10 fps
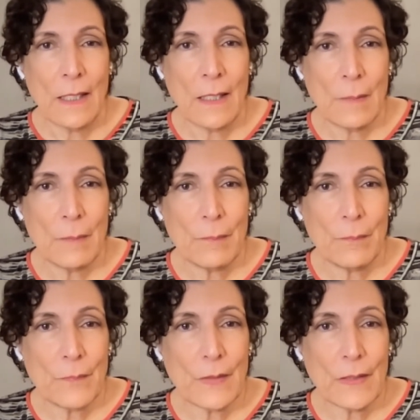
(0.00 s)
um,
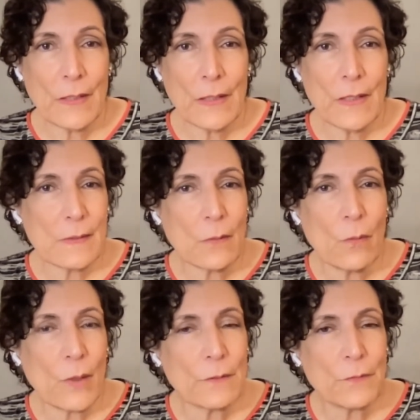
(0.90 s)
is it
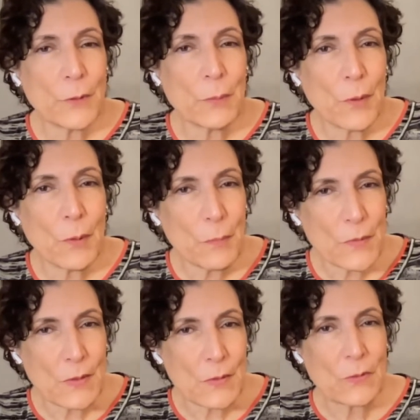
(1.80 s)
one of your
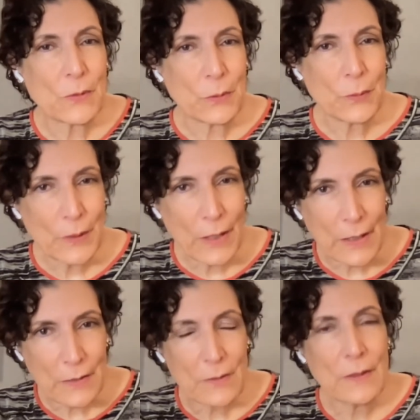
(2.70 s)
purposes to
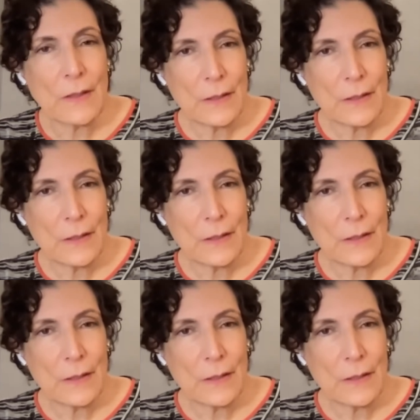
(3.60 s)
create